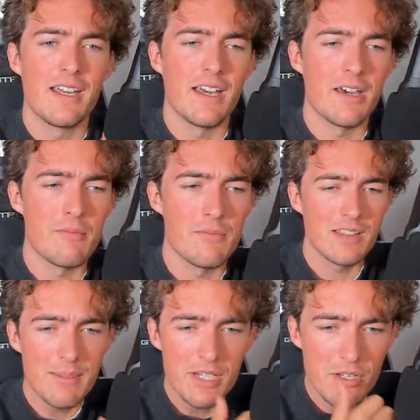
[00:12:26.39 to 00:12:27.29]

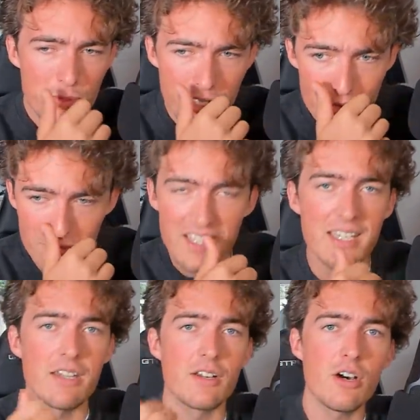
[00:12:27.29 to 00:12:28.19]
Let me know what you think
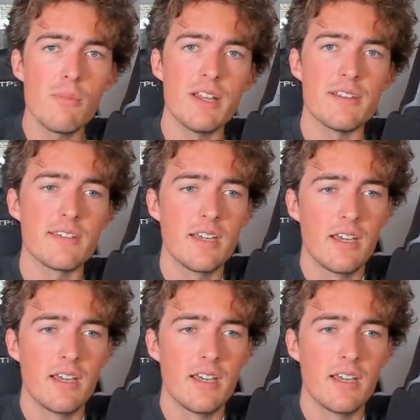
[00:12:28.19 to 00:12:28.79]
in the comments